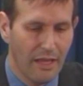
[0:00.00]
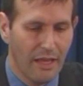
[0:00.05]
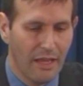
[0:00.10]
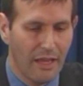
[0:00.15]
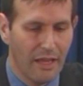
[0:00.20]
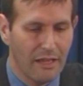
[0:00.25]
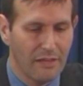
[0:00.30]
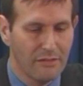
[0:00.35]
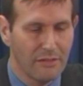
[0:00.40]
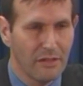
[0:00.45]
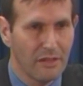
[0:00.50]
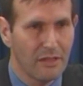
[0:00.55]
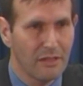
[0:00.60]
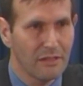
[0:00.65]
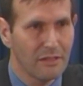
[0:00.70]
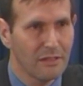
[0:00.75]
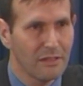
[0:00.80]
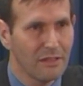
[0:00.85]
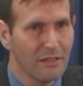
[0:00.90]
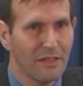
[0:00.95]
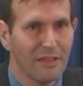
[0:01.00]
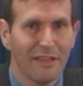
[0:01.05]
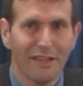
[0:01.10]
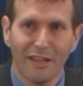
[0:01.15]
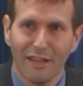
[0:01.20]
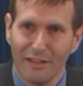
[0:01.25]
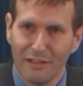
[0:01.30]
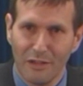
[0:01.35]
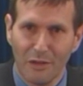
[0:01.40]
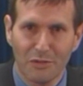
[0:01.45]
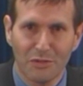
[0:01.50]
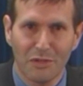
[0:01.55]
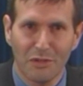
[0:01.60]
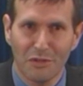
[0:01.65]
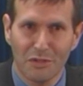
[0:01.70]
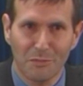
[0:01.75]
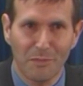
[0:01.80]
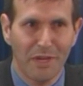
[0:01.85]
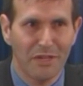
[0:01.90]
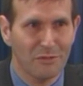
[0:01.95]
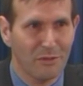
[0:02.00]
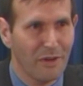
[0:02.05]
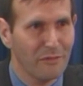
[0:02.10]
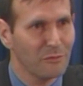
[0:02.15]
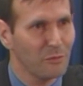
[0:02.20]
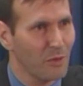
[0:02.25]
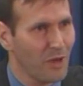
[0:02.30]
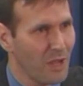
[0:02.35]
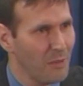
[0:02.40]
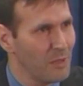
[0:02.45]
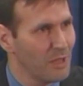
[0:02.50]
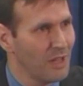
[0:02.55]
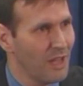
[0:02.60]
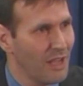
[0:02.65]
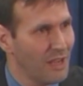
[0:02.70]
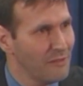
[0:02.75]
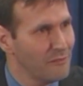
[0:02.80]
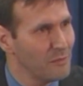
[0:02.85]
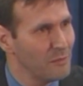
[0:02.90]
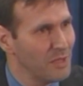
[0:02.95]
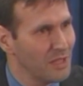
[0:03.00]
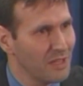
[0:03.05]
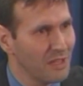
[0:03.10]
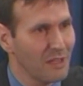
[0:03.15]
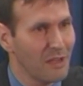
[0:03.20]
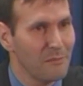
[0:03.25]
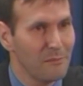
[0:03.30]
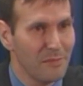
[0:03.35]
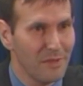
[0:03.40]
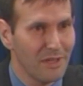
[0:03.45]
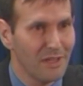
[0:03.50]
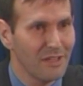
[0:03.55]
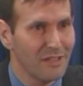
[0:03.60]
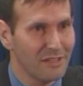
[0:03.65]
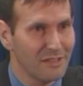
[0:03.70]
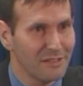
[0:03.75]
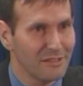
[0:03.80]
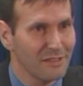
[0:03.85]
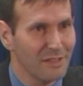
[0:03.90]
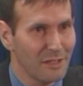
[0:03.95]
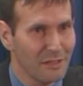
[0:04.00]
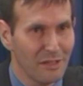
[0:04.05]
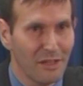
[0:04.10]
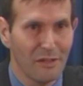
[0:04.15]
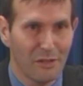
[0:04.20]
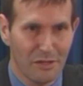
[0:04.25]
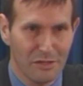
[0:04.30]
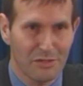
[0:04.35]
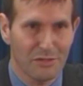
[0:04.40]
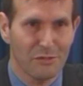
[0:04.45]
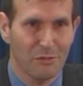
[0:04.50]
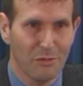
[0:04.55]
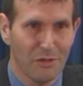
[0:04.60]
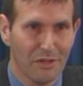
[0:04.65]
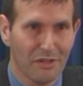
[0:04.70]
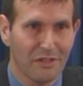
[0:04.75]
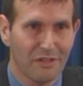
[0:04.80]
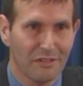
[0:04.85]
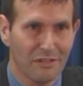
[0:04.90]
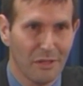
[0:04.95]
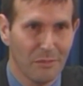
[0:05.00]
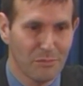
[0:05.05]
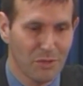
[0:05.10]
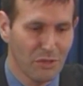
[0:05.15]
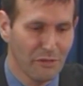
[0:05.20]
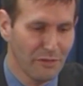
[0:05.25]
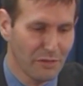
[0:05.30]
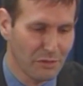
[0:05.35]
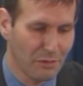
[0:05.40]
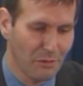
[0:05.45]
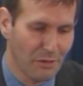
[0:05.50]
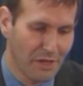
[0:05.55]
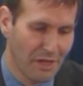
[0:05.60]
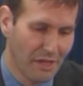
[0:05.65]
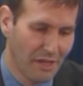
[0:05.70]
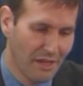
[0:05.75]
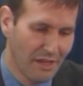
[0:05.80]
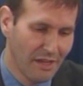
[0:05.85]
And the OCO spacecraft will come alive and become a historic observatory.